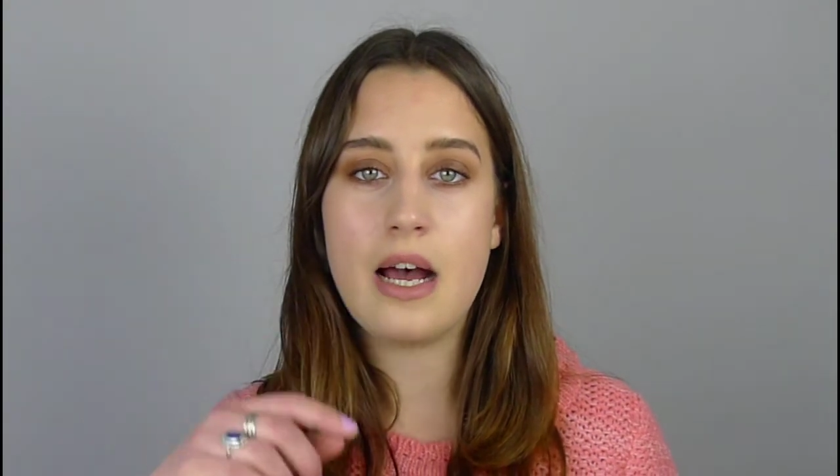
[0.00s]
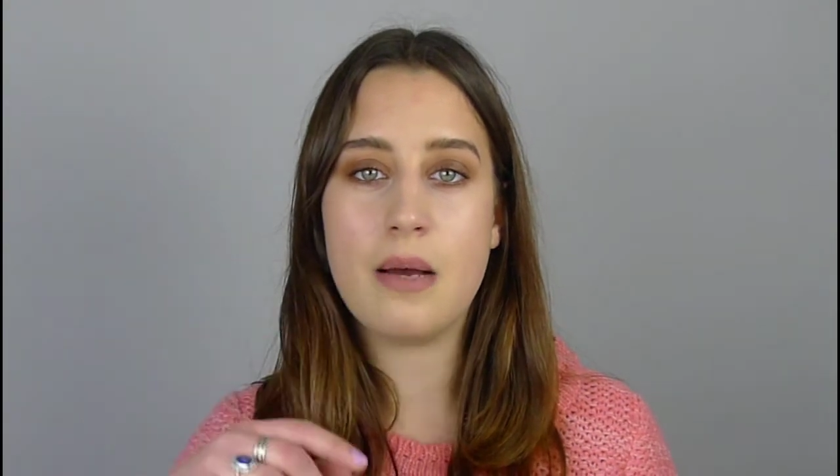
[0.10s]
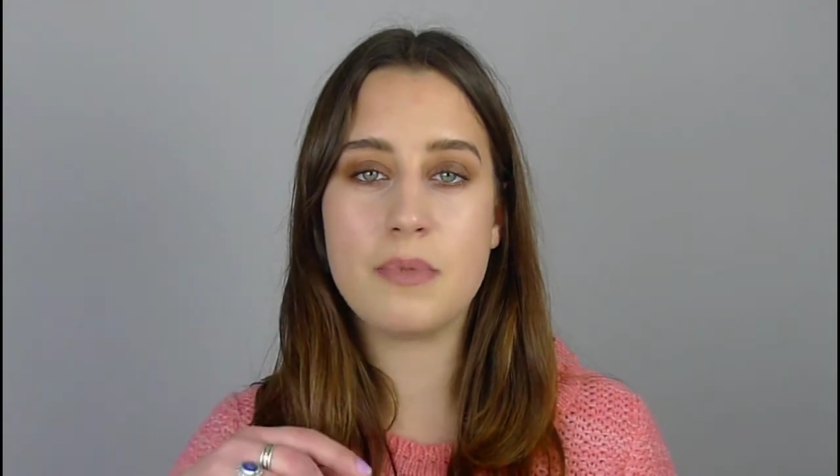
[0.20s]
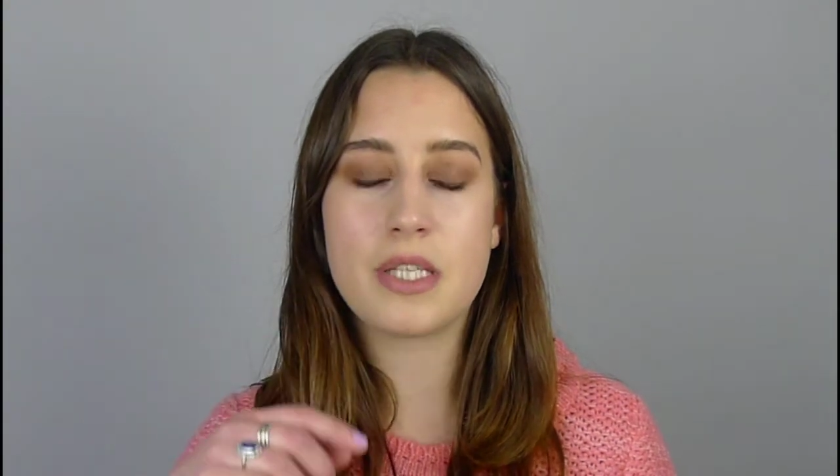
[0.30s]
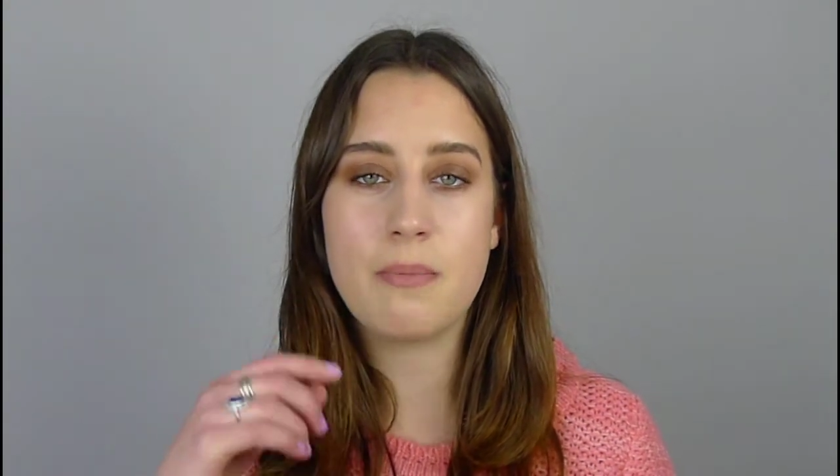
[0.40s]

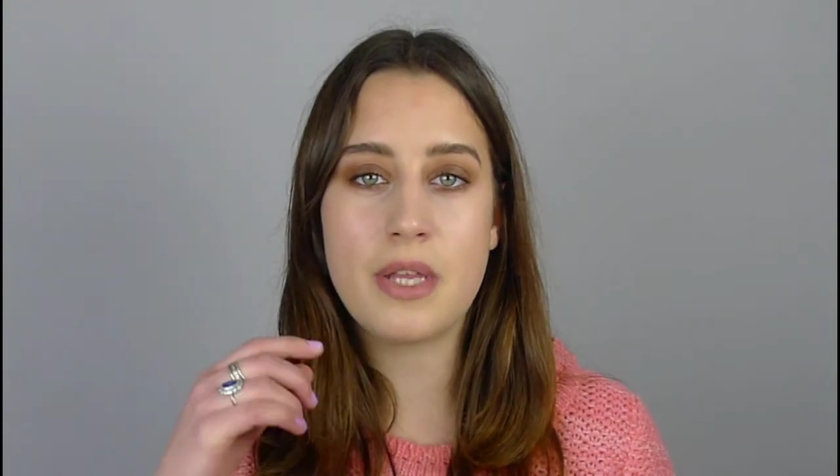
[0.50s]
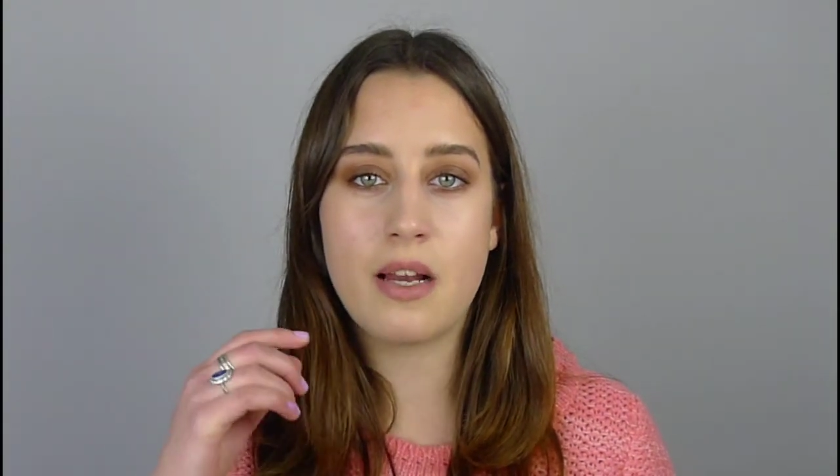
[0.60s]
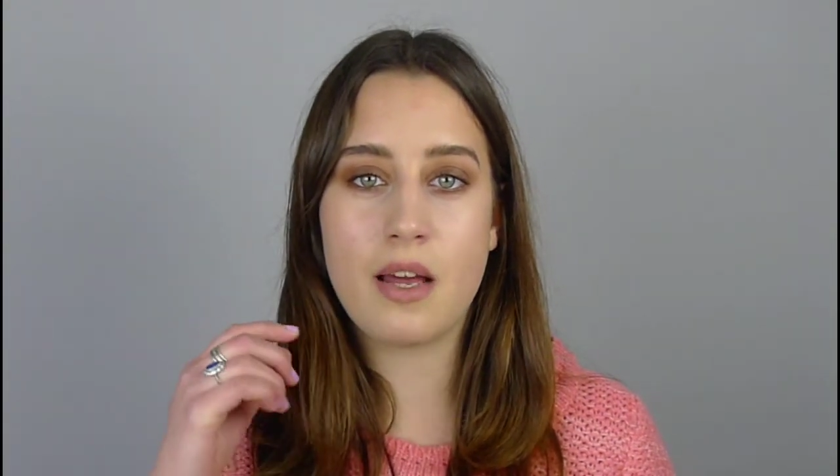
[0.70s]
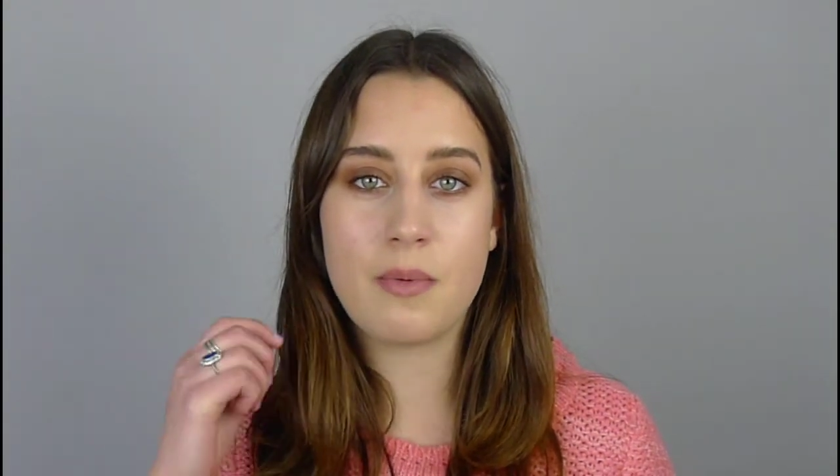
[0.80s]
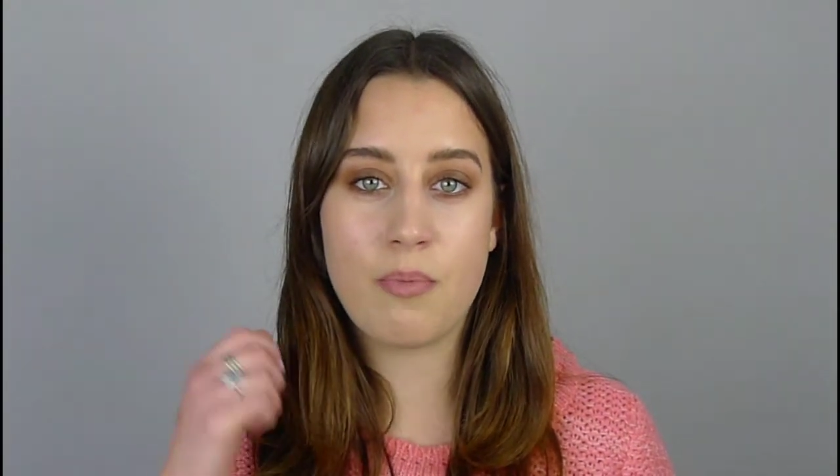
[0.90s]
something
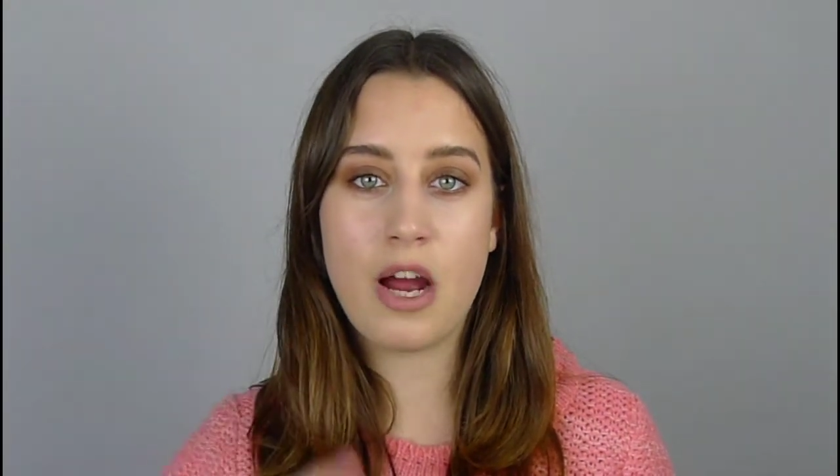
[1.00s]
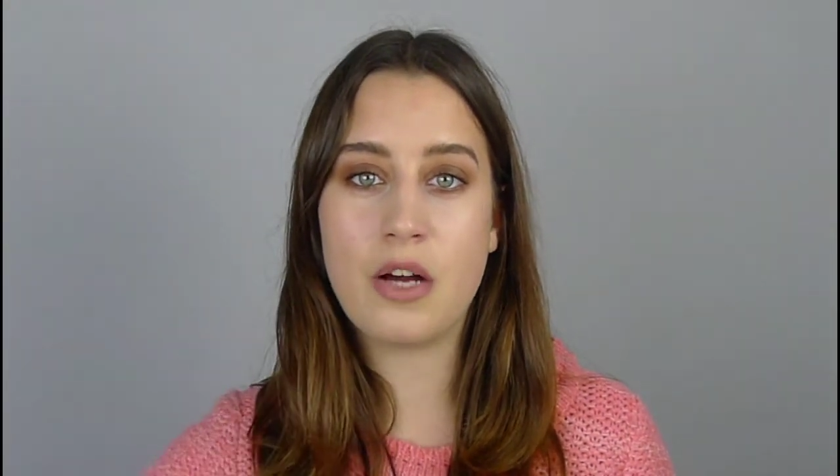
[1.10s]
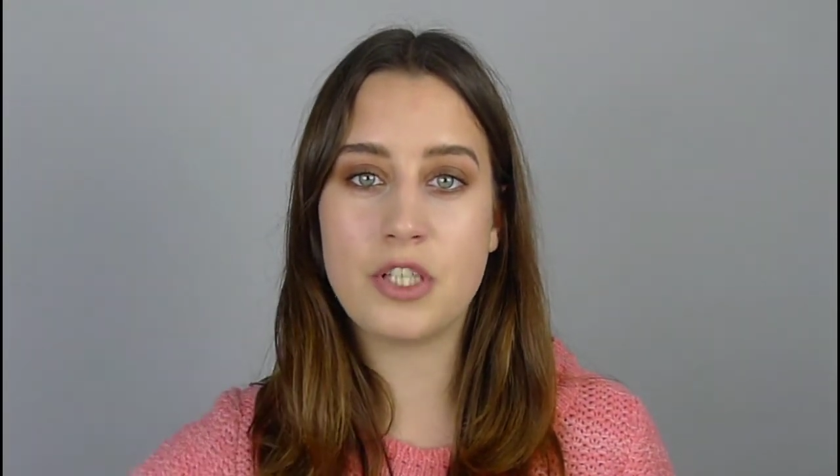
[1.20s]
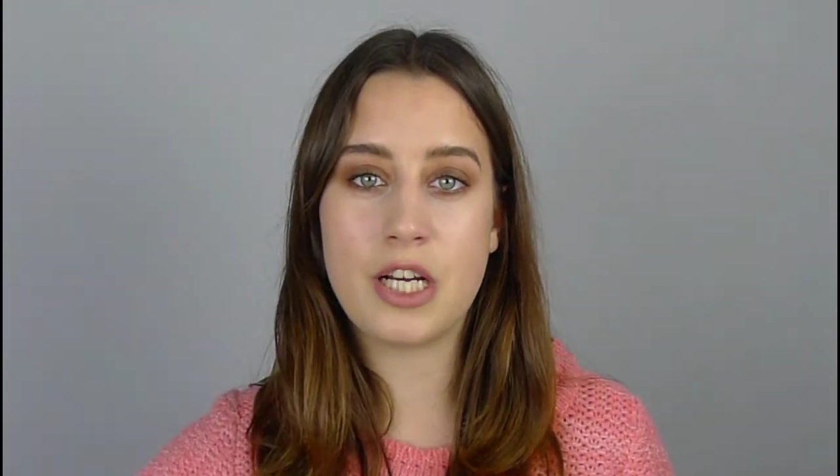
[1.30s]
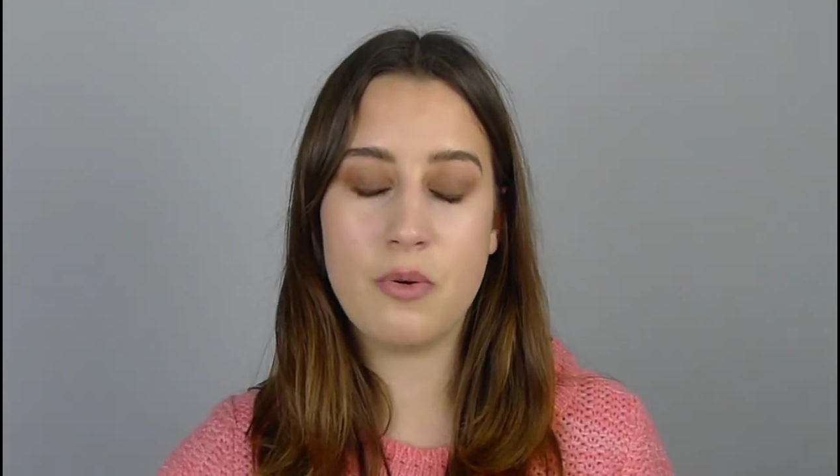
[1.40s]
like the brow
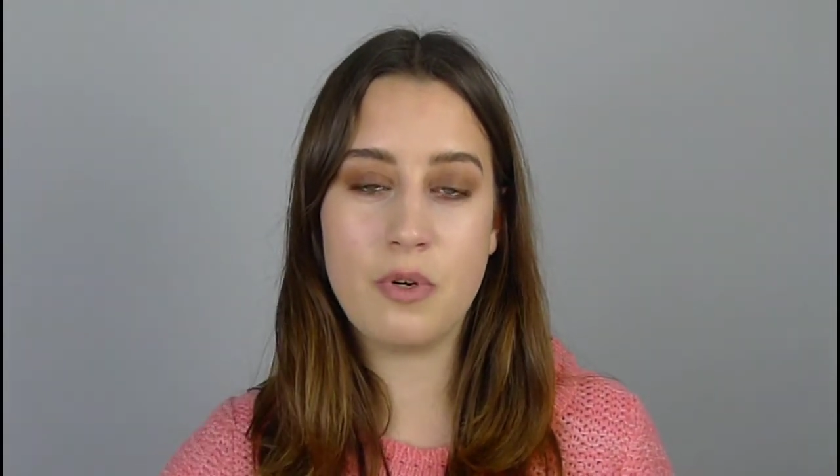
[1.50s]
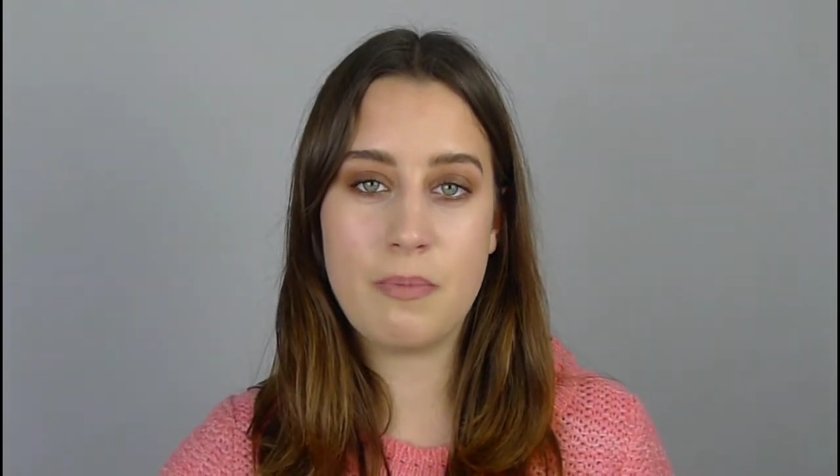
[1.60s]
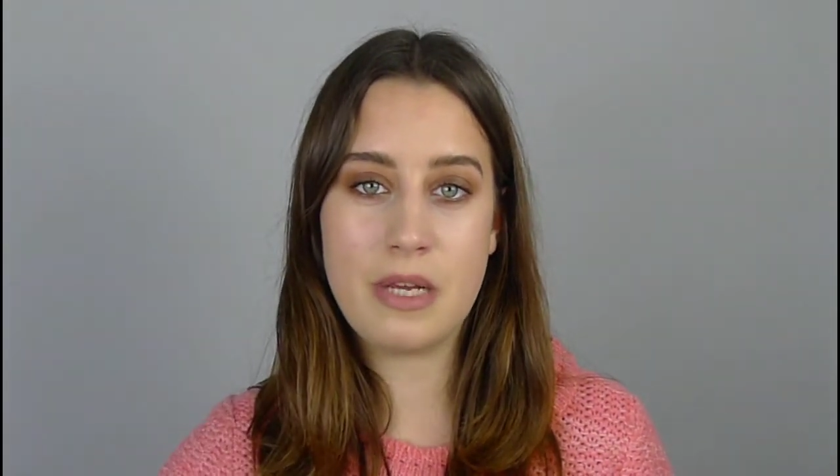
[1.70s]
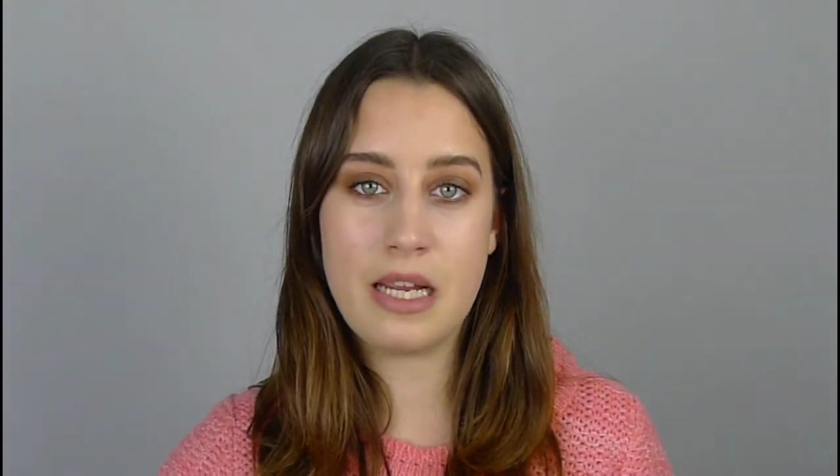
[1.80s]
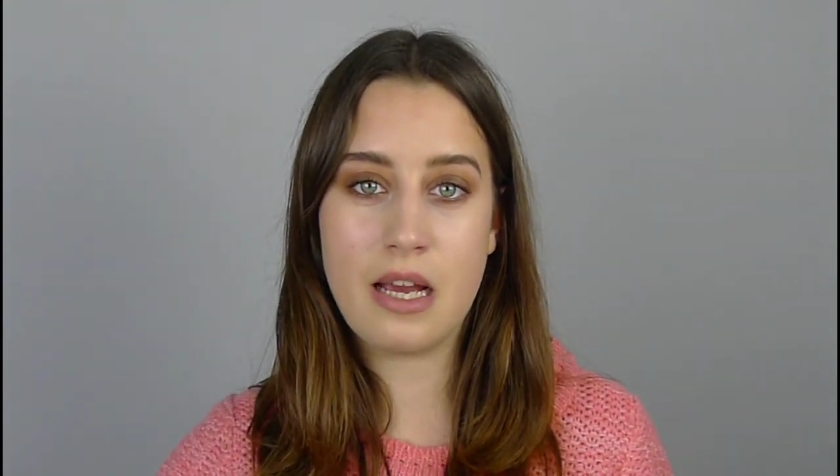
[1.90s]
gel would be